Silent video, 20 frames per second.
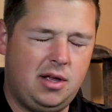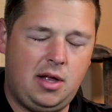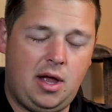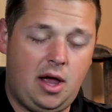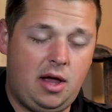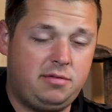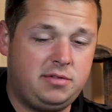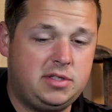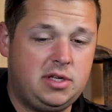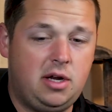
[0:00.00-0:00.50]

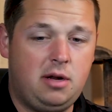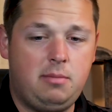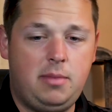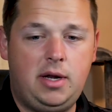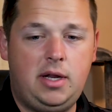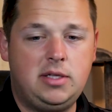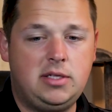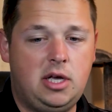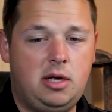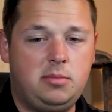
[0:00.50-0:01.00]
I've said it
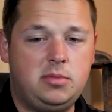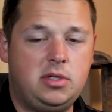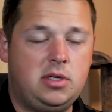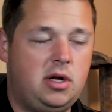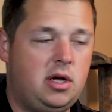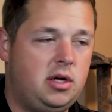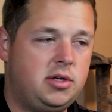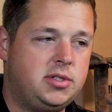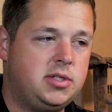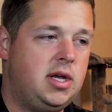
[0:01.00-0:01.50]
many times and
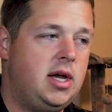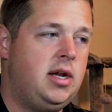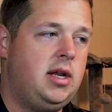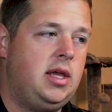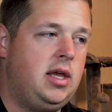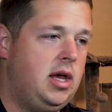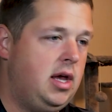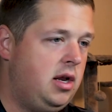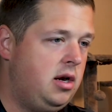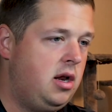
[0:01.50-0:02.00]
I'll say it
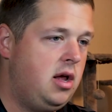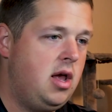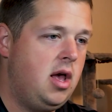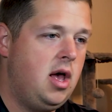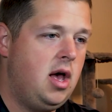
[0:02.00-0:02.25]
again.